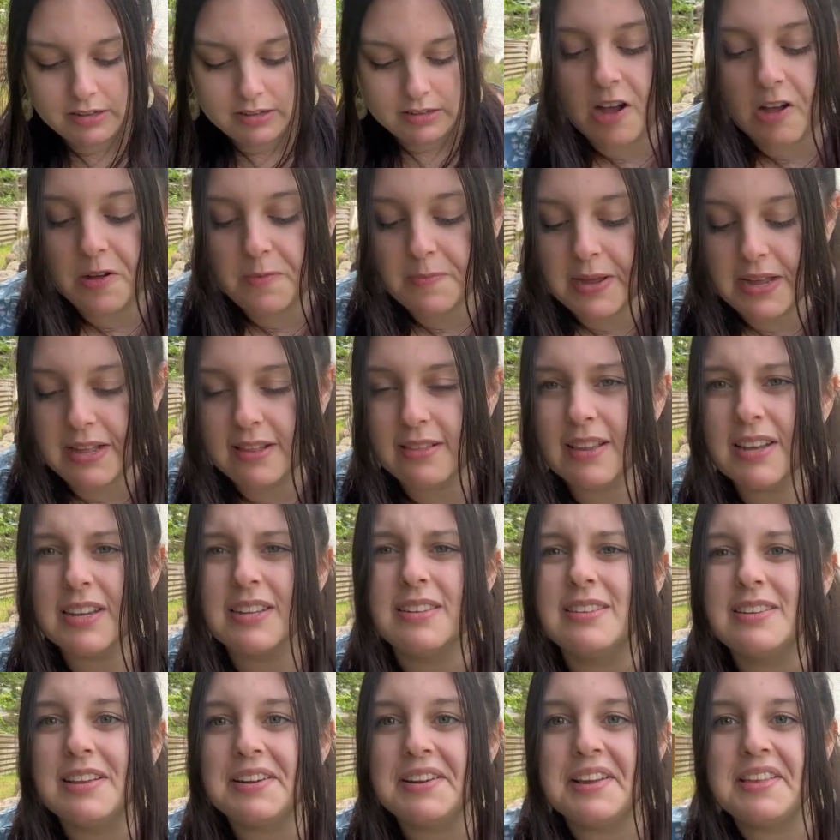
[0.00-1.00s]
On my
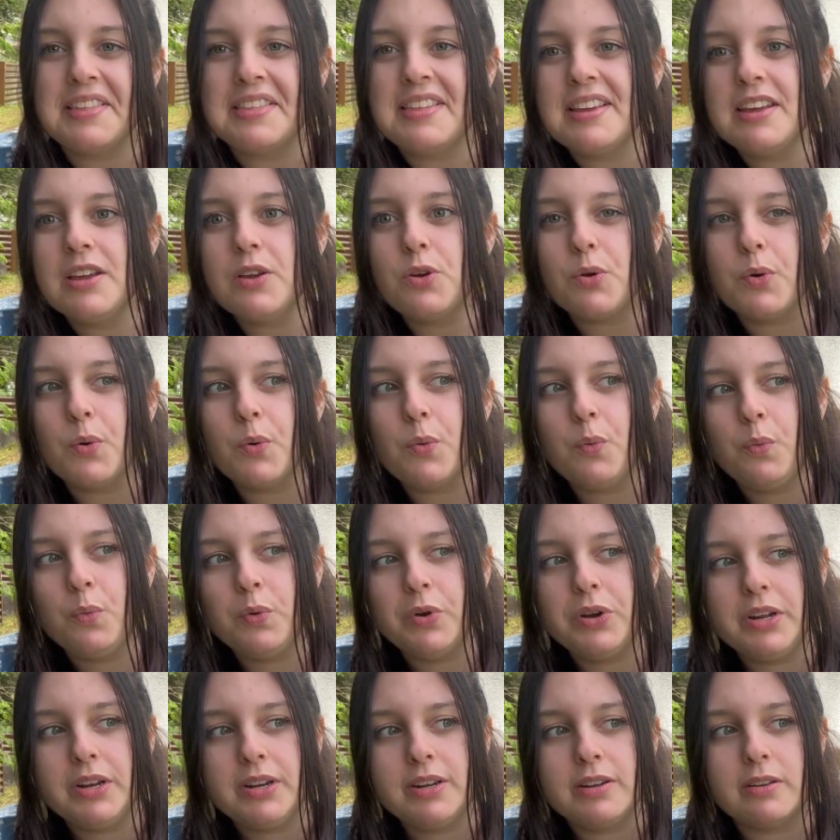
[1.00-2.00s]
list that I think
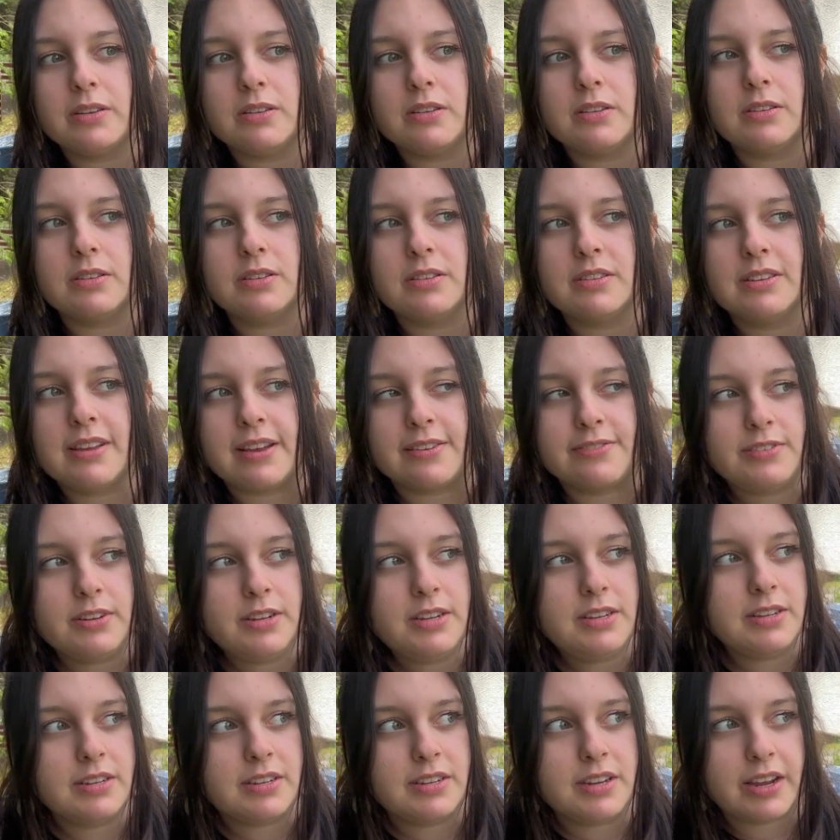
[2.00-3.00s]
would
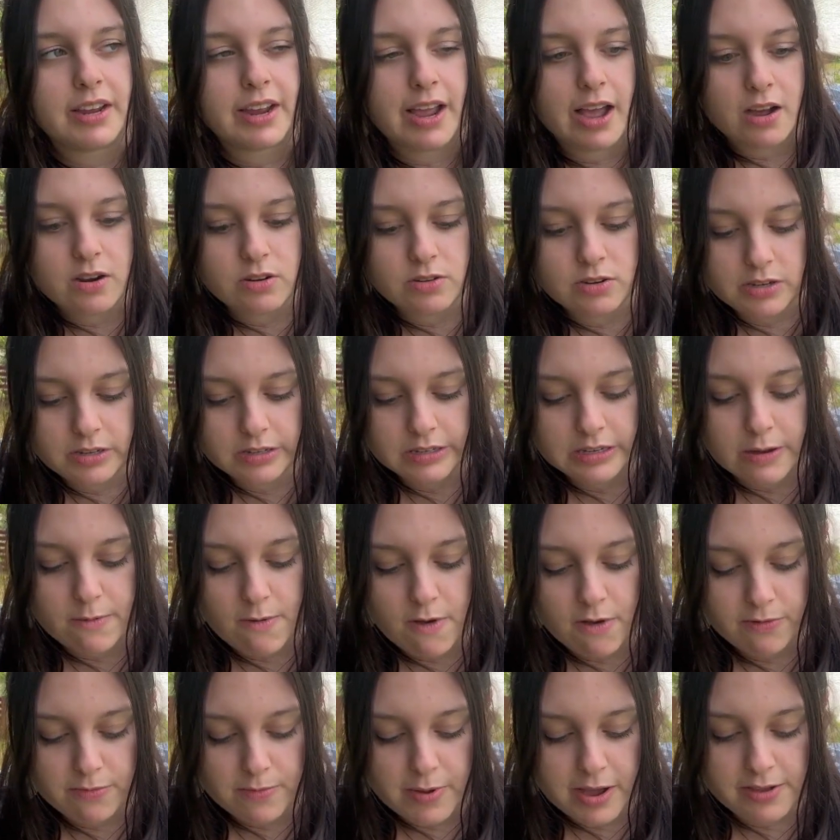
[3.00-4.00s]
definitely stick out to some
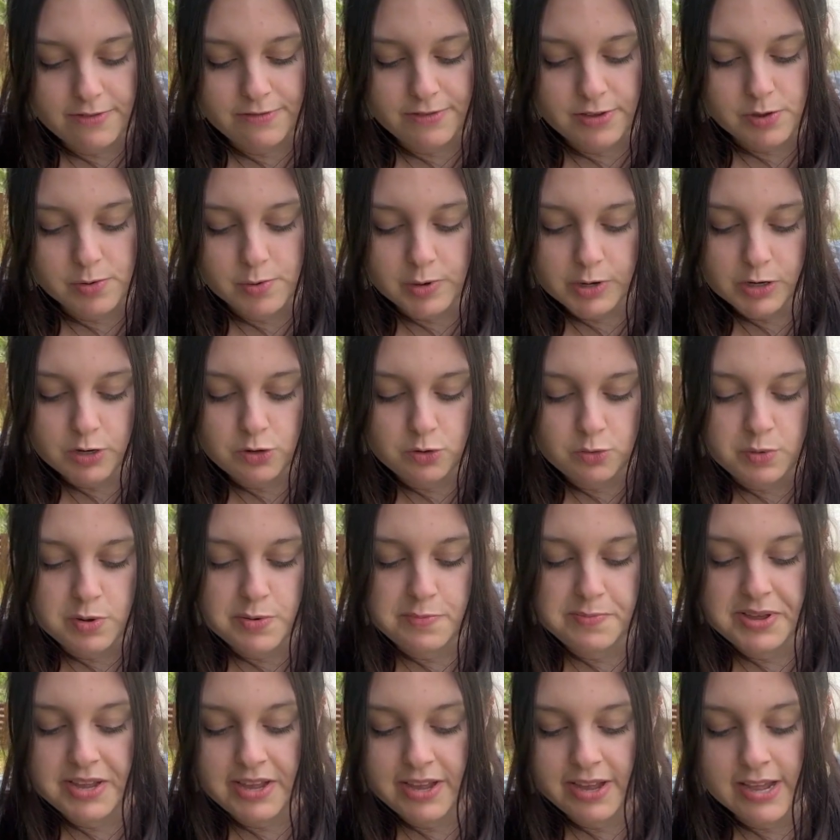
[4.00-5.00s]
of my viewers would
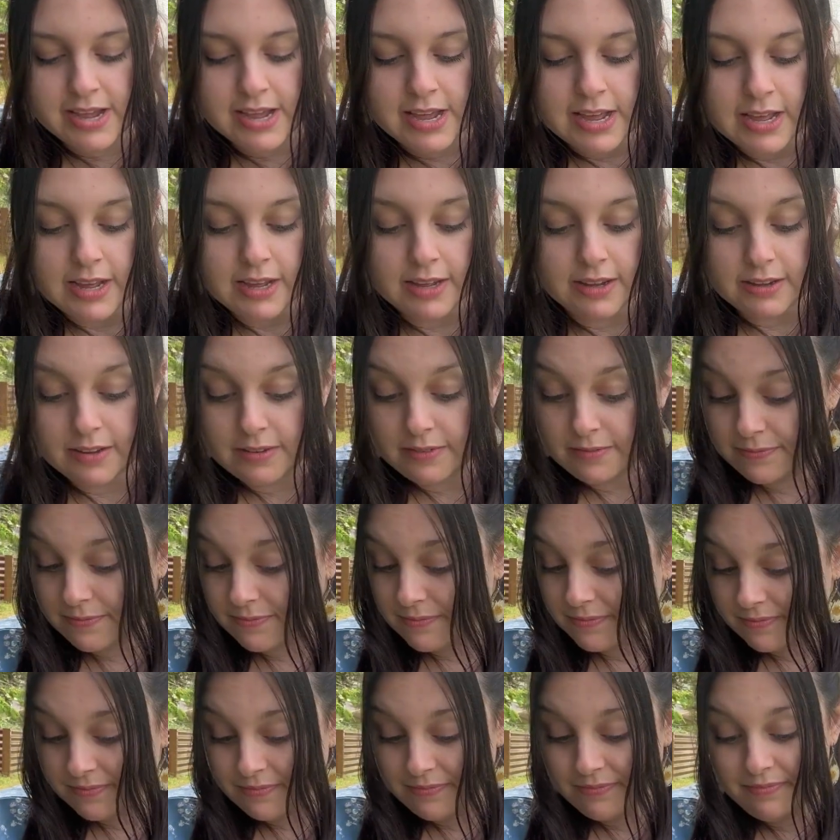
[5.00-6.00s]
be
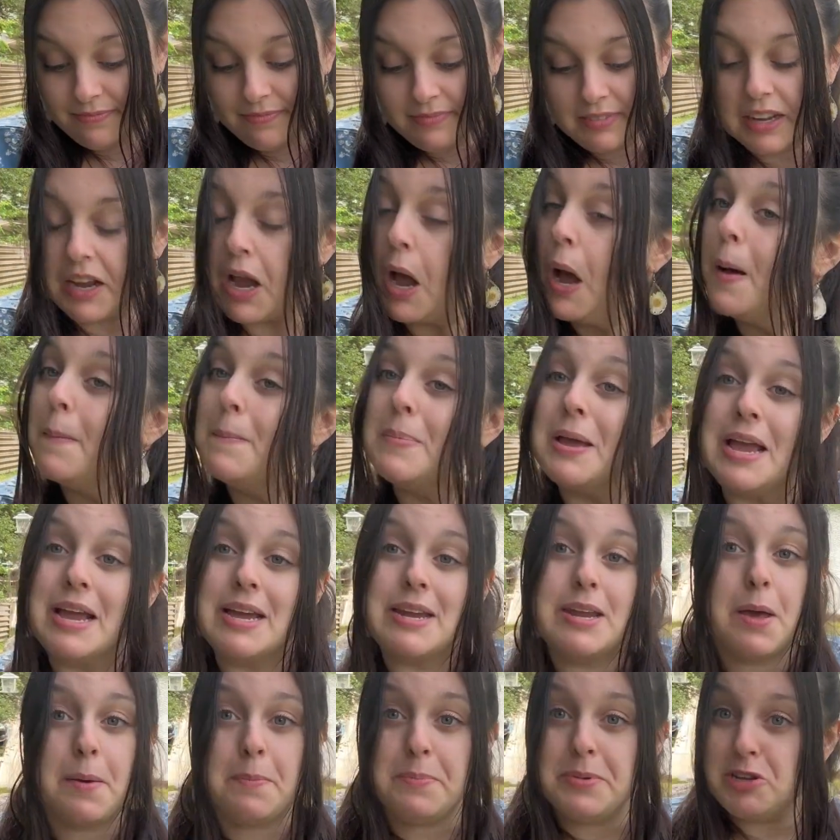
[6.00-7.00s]

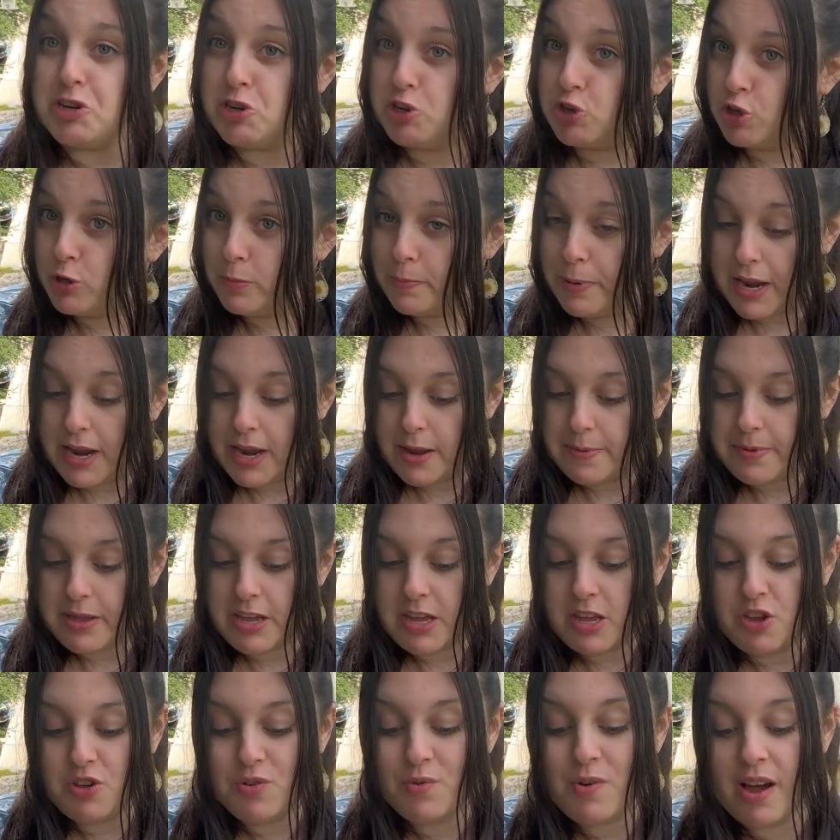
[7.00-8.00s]
Cabana Beach, baby.
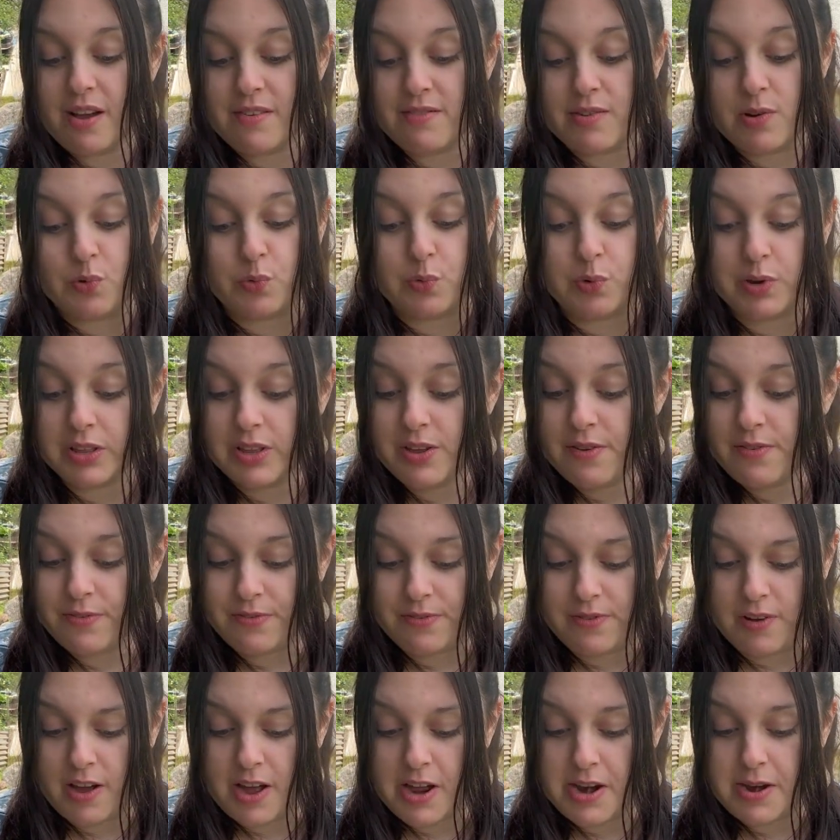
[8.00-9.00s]
You have a really
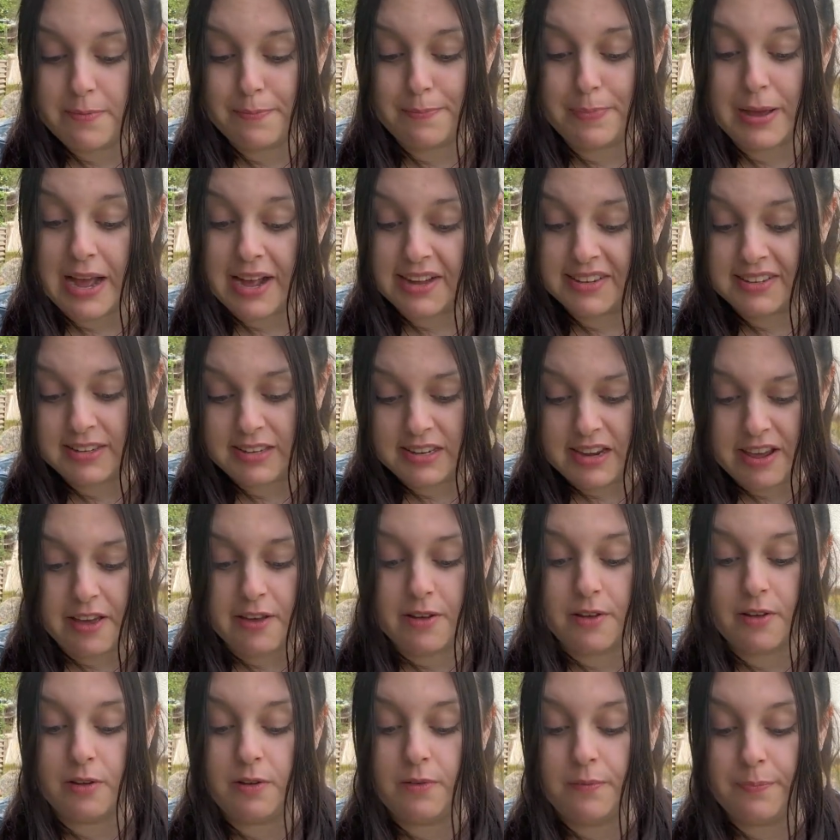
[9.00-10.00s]
fun
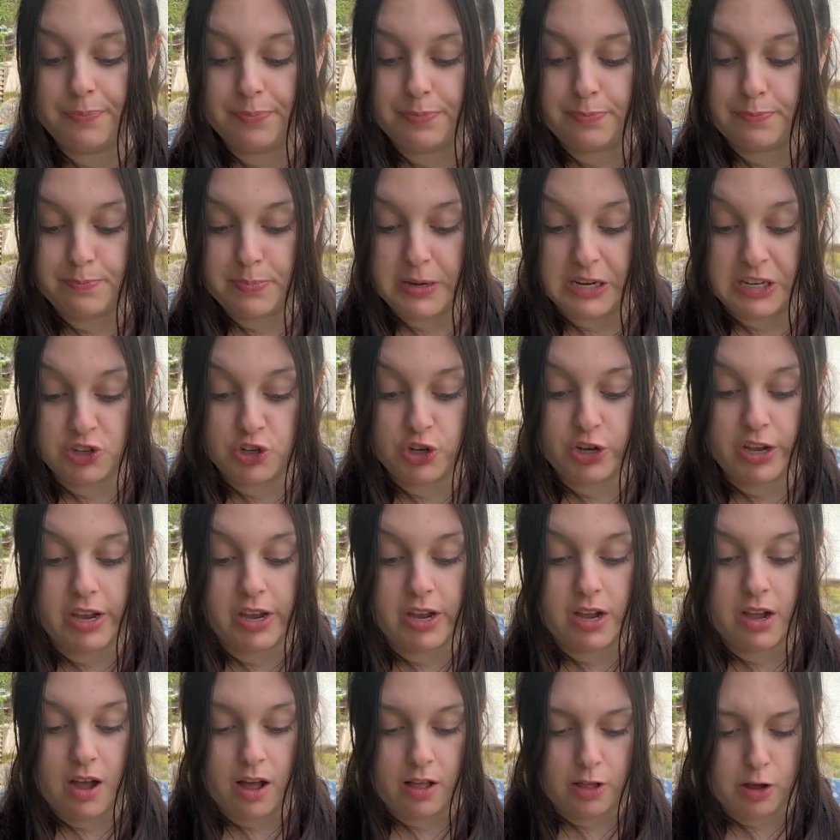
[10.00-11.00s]
pastel beachy
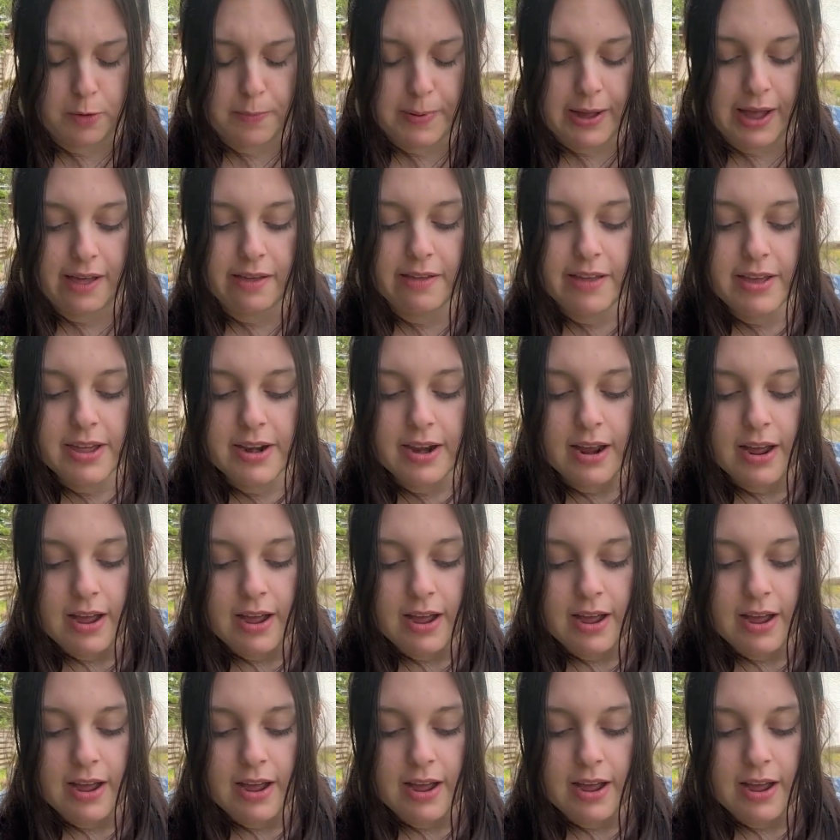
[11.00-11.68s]
color palette.